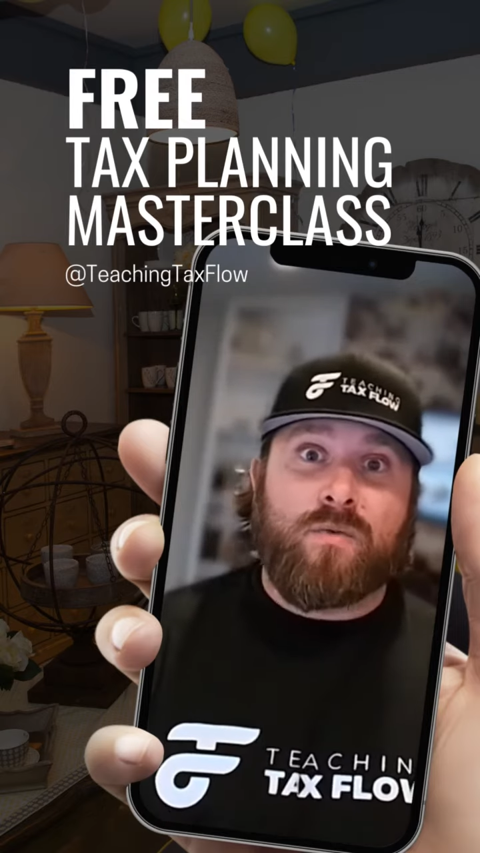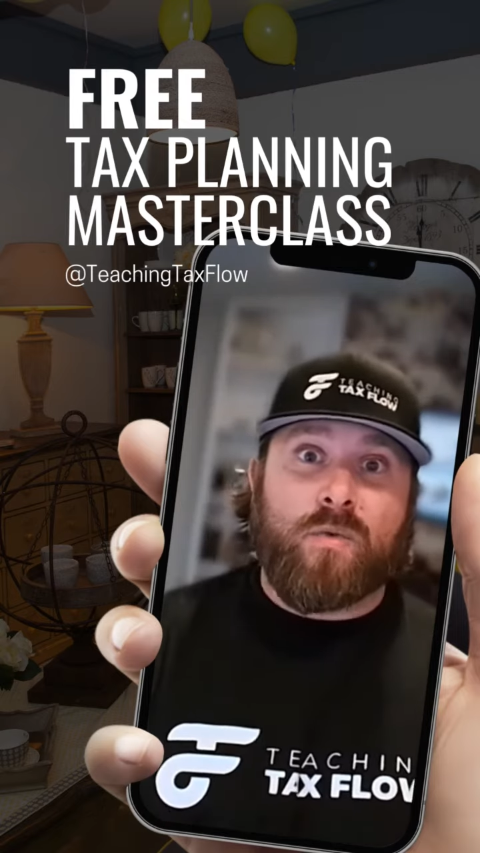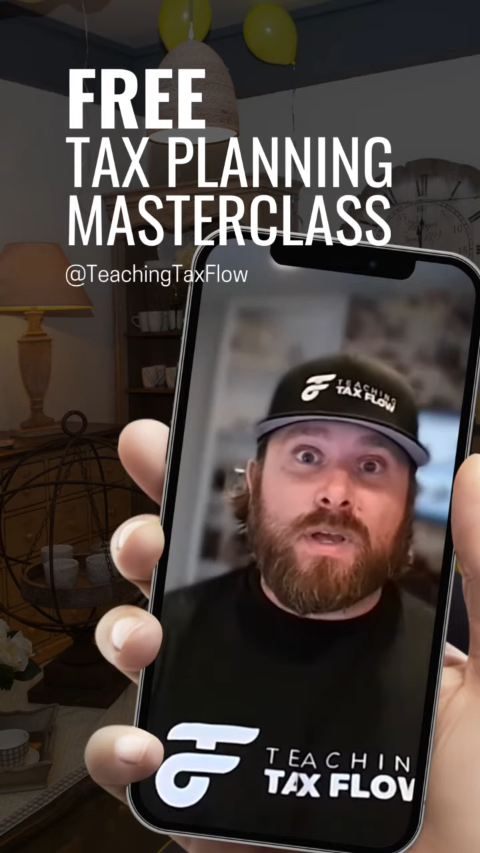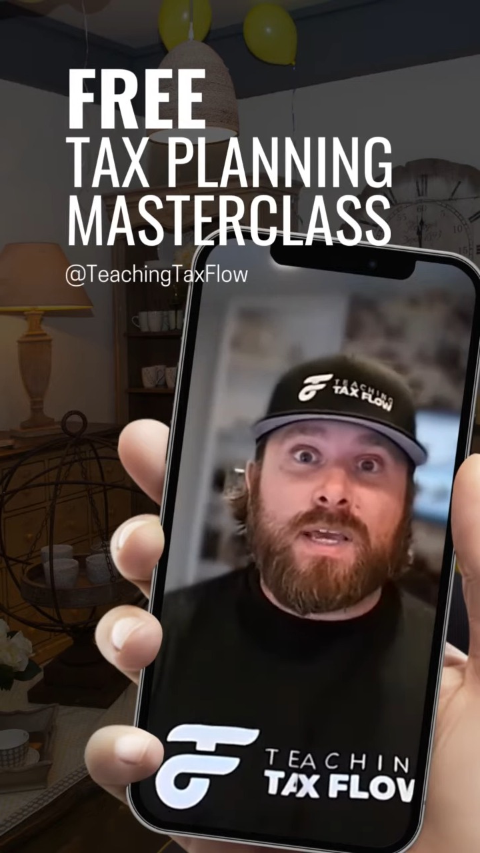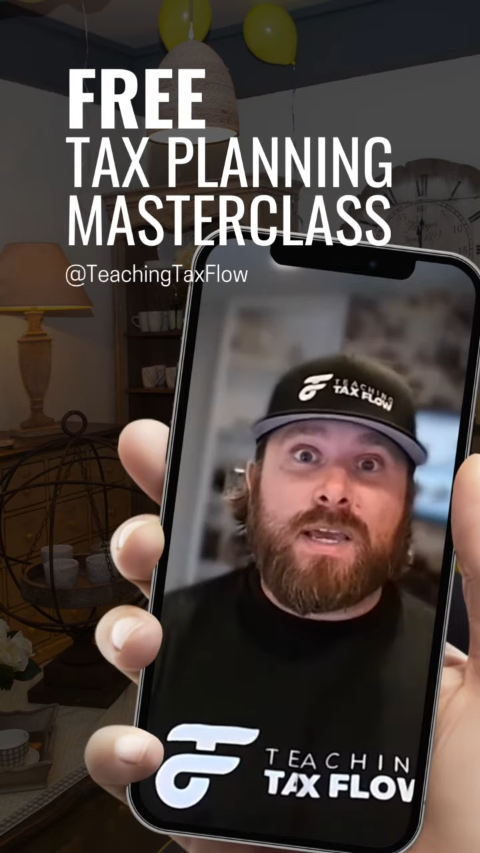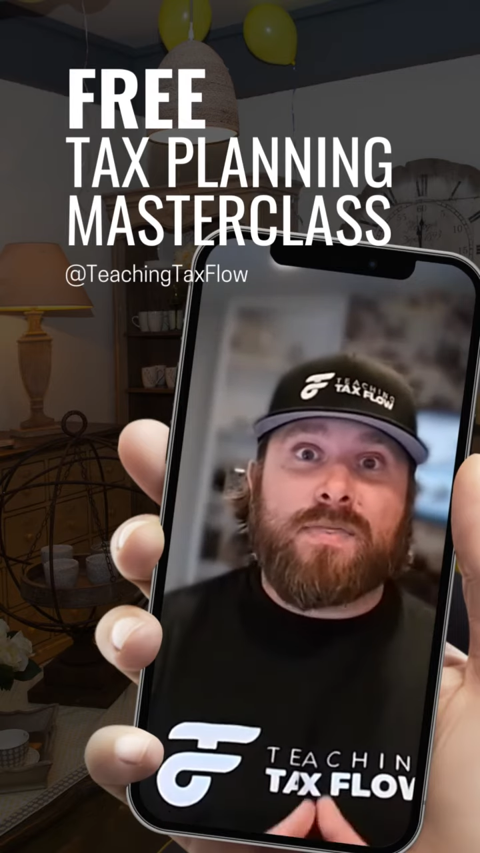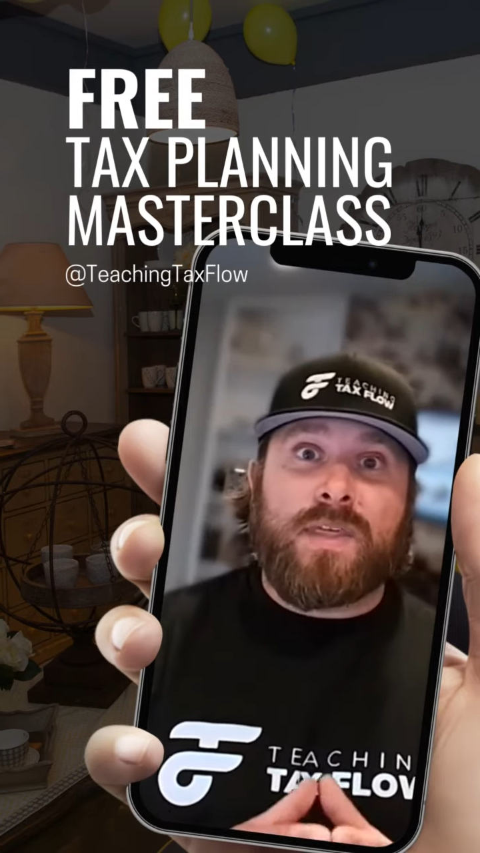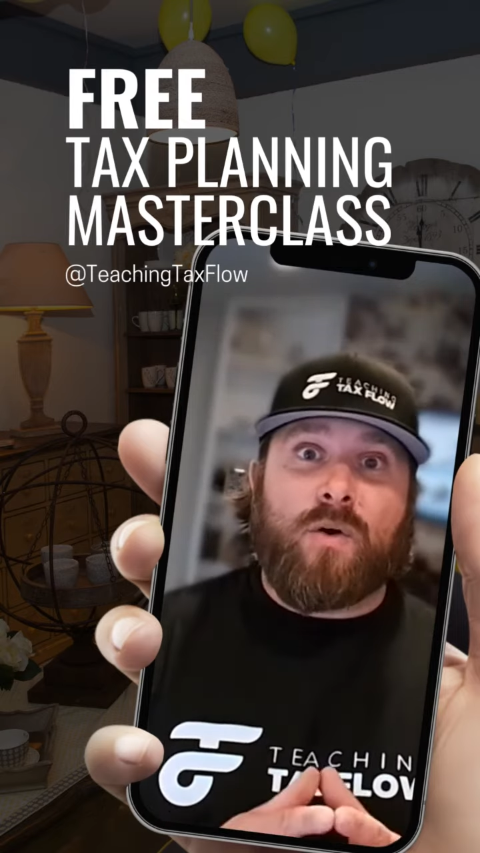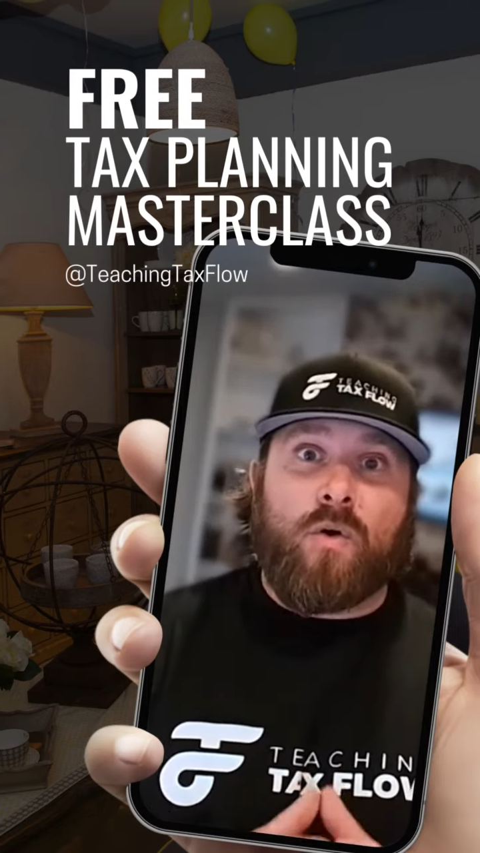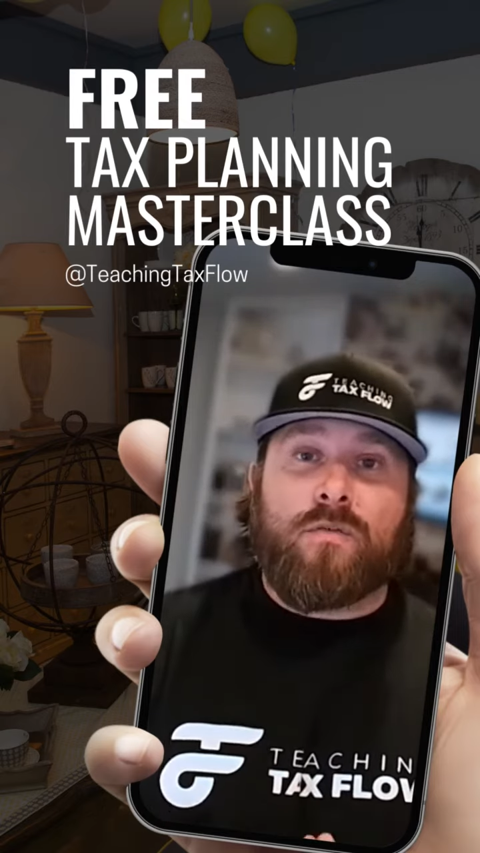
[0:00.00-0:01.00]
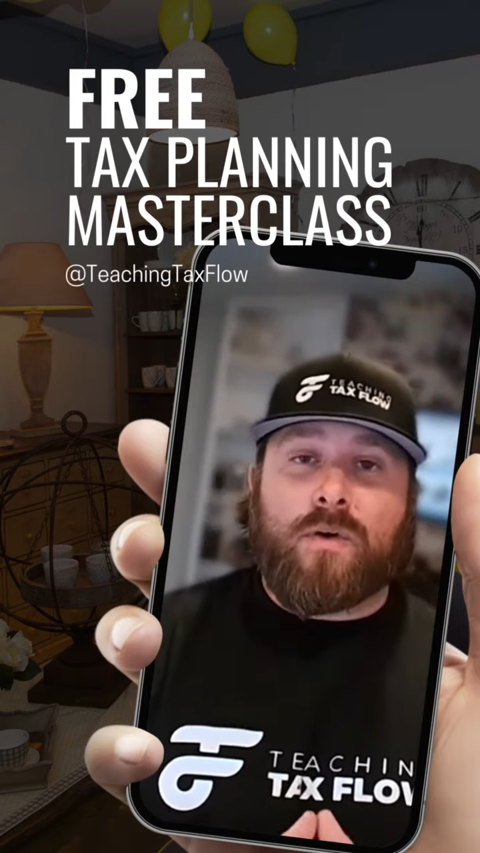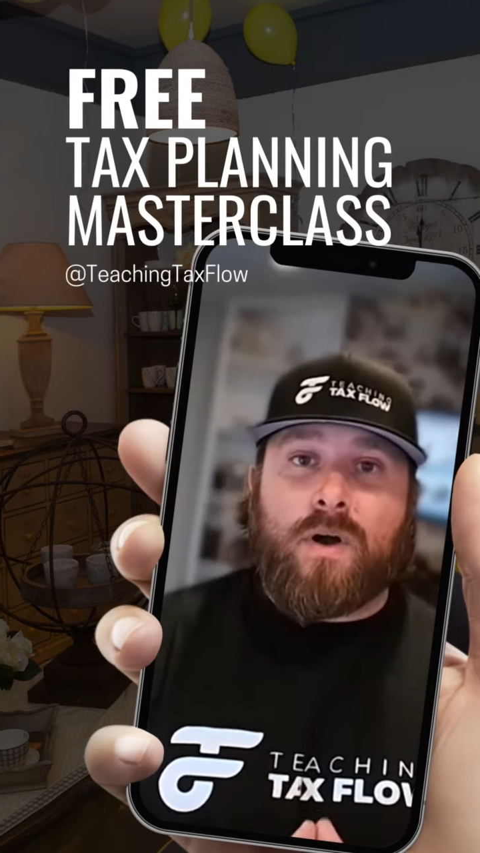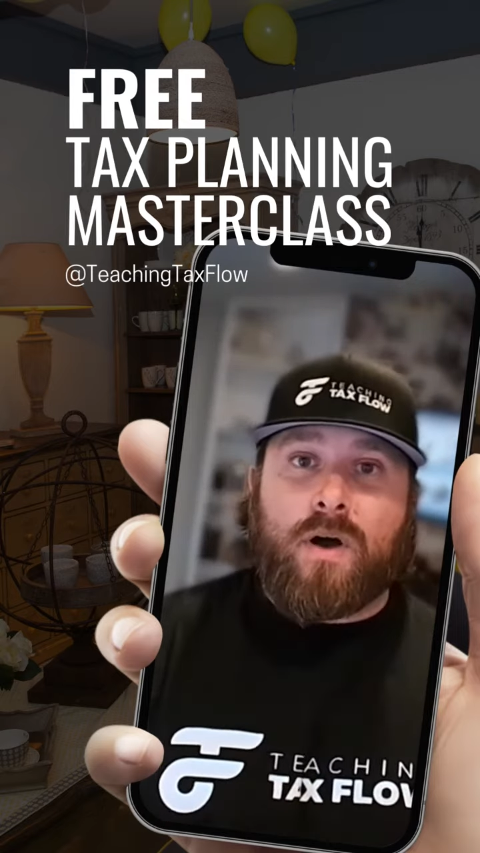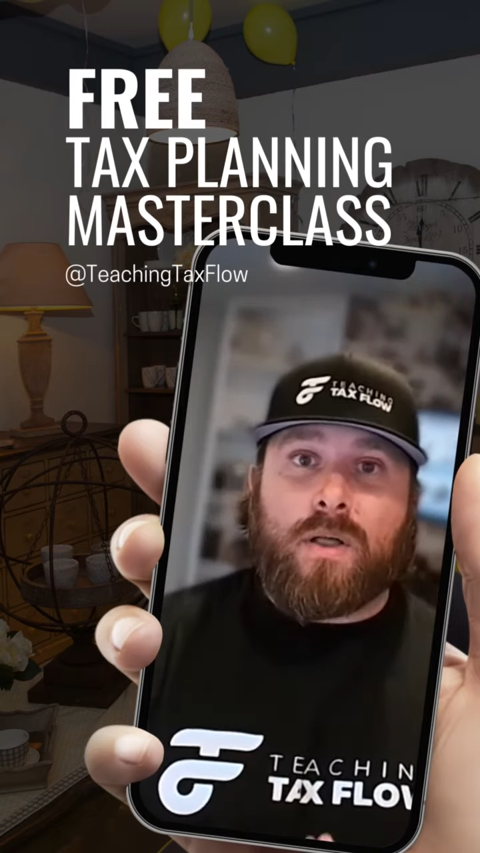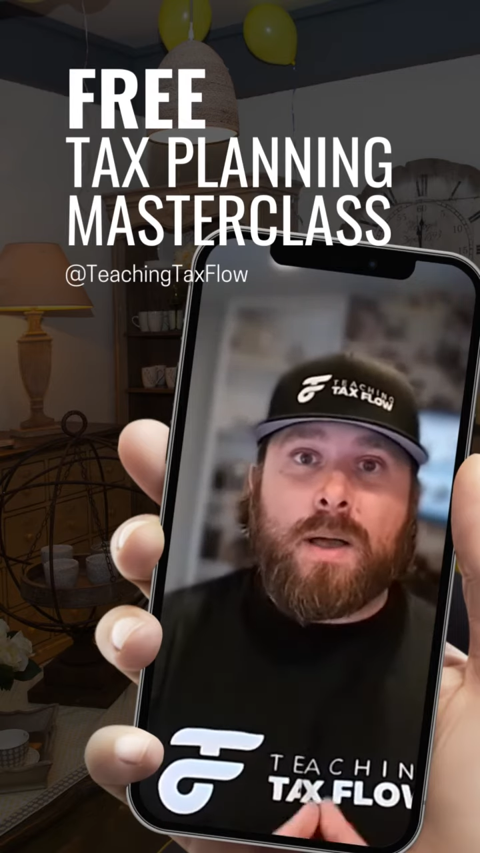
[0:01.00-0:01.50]
really the
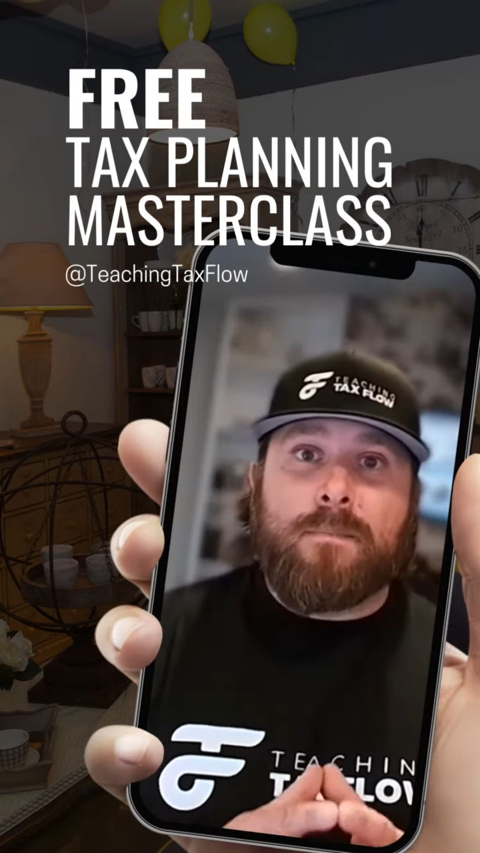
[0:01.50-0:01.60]
overall